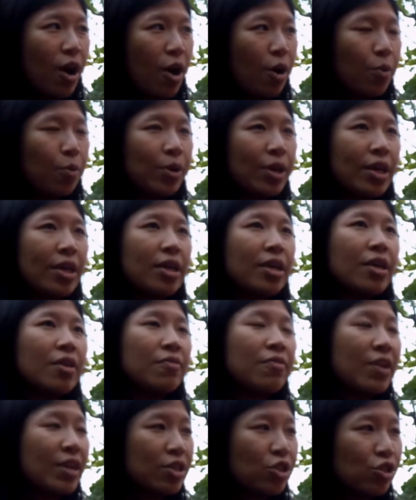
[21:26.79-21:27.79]
Are we
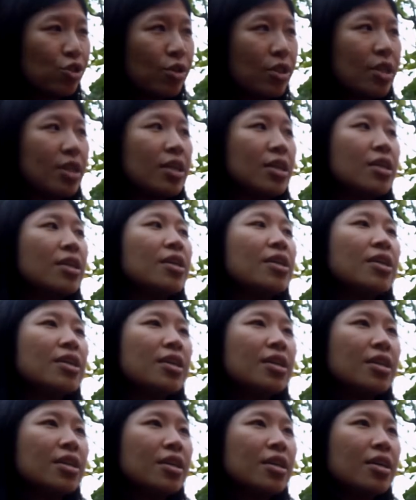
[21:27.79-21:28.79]
eventually
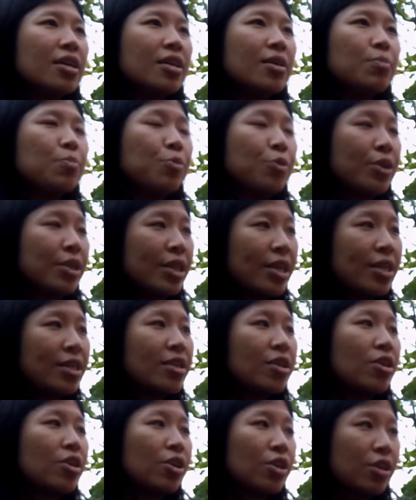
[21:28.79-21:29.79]
bringing
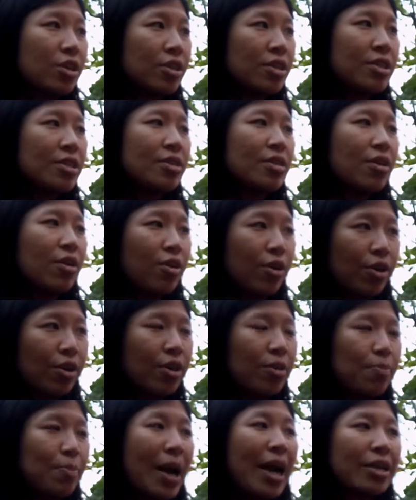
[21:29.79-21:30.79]
the earth
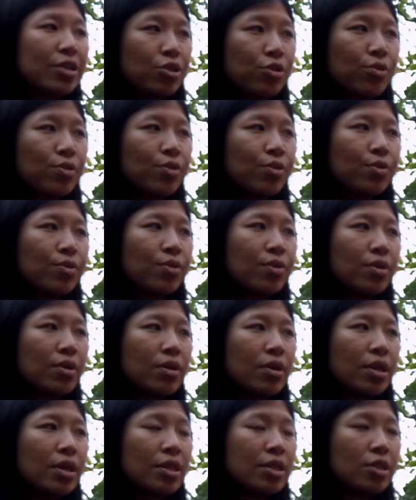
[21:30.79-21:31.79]
back to
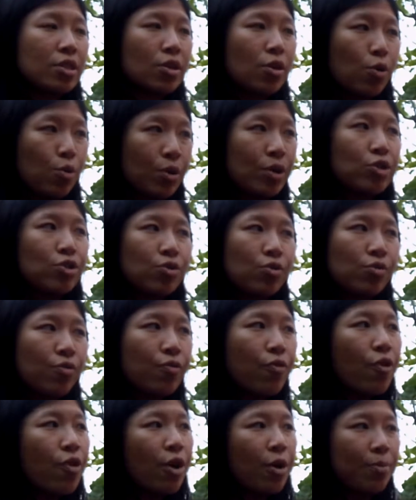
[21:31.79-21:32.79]
its original
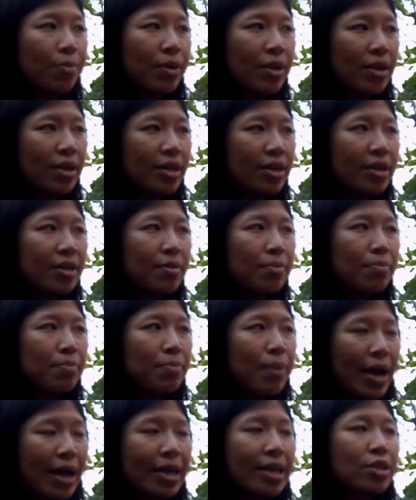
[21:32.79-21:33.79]
form,
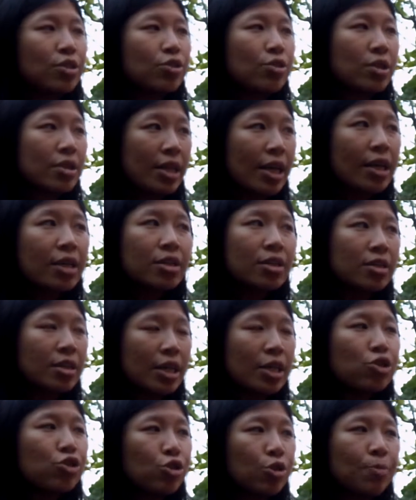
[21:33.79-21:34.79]
back into the
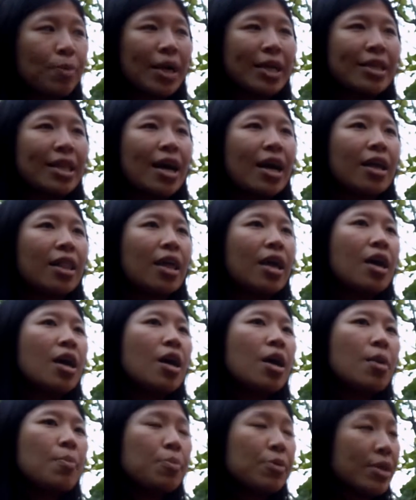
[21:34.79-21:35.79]
nature by not
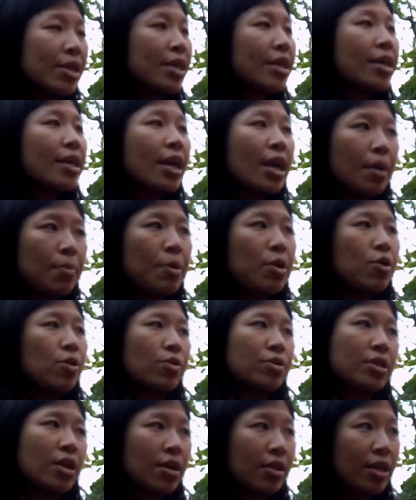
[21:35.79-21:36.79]
putting
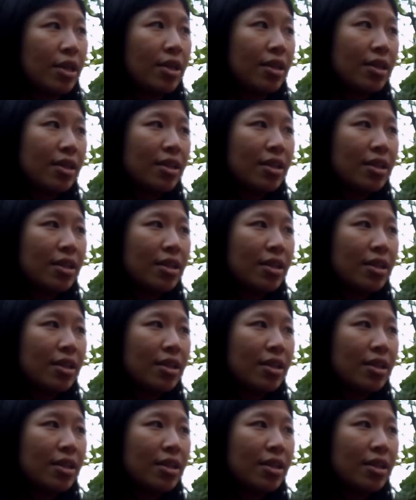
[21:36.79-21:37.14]
chemicals on it?